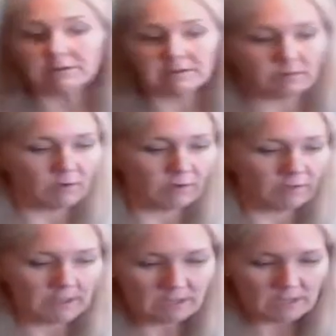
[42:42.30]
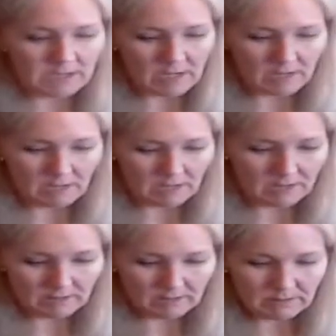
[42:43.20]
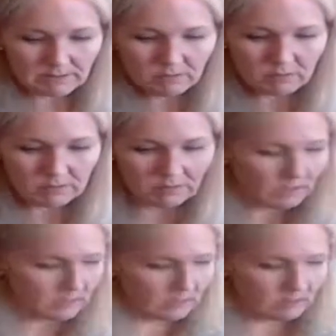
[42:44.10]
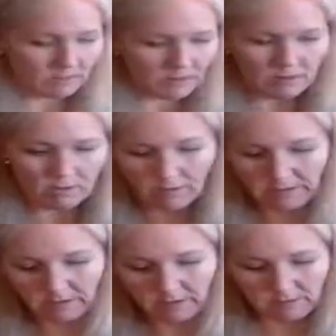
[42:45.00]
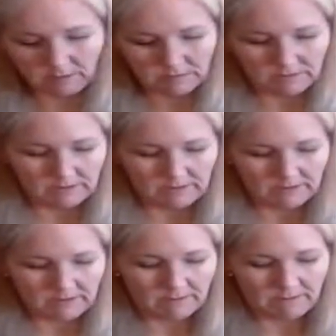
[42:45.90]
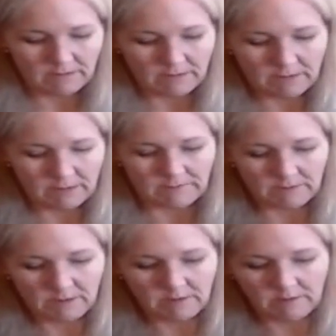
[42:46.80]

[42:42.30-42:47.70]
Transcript: something with me today. I don't do these wine cups very often.